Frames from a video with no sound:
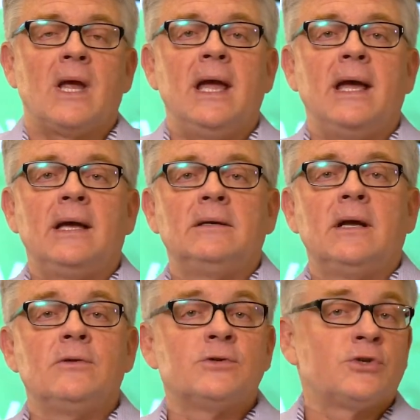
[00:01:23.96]

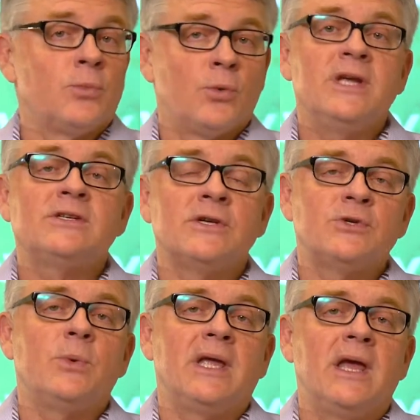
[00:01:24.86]
And there's some
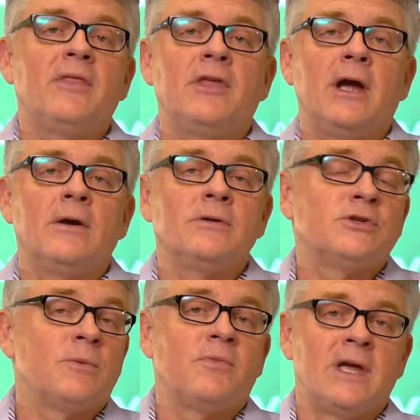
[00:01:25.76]
reasons we get there and
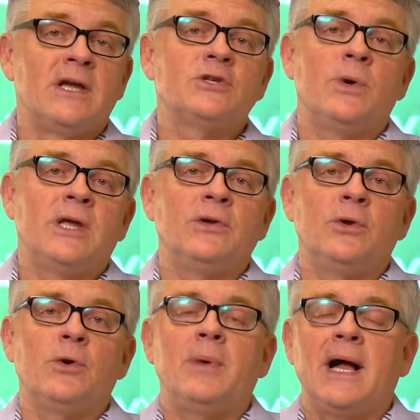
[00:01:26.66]
some things we can
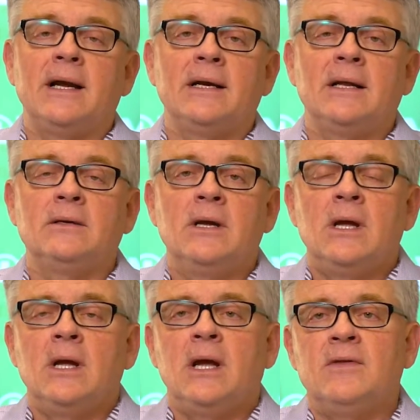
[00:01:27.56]
do about it. And
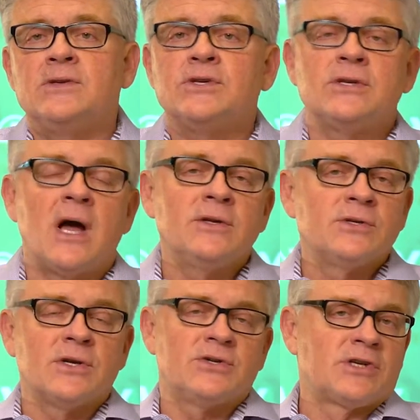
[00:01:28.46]
this is not
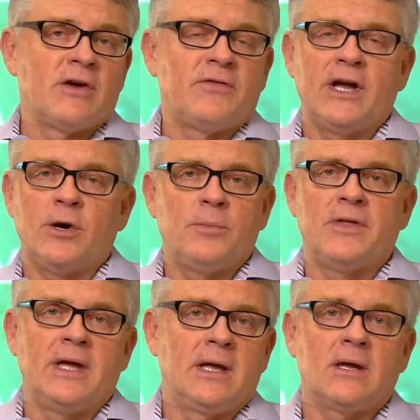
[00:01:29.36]
just a self-help
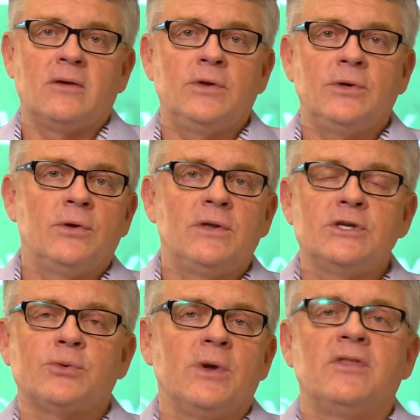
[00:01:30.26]
thing of you do
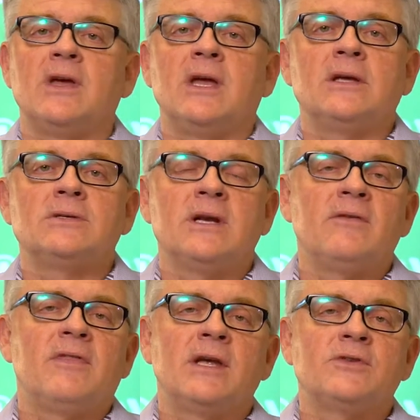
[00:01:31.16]
these 3 things and
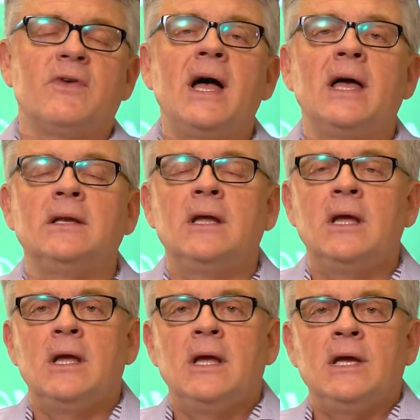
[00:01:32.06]
everything's fine.
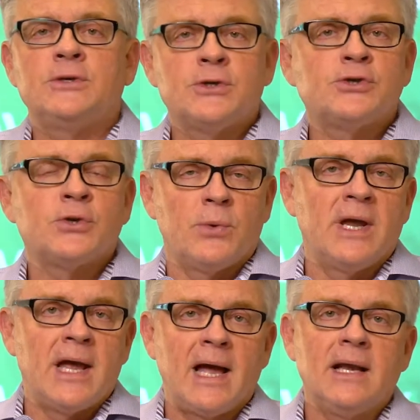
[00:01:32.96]
It's just the
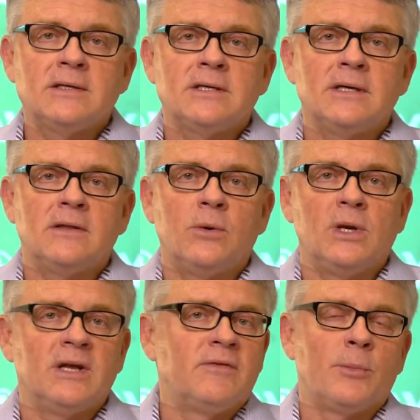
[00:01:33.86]
reality that
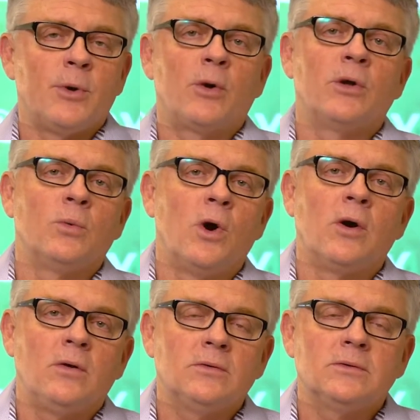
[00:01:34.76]
we live in a broken
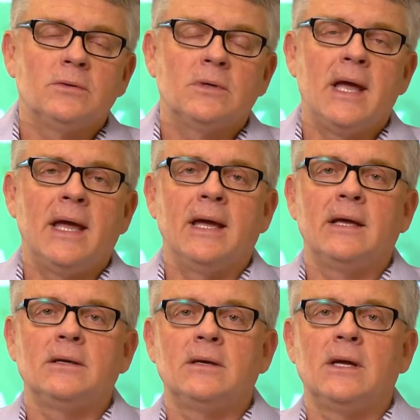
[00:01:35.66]
world
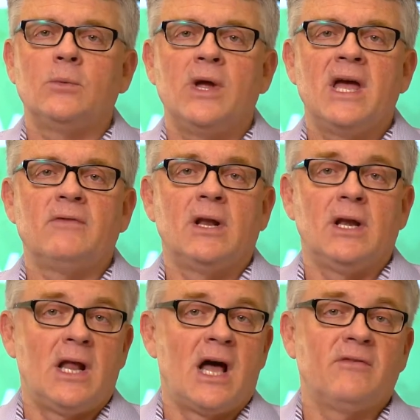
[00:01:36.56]
and we have a
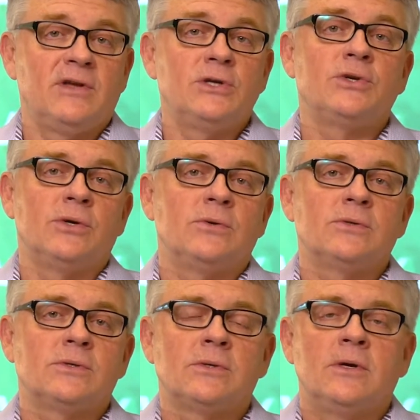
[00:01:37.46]
lot of
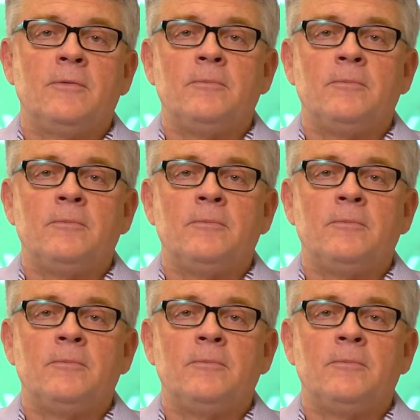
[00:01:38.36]
issues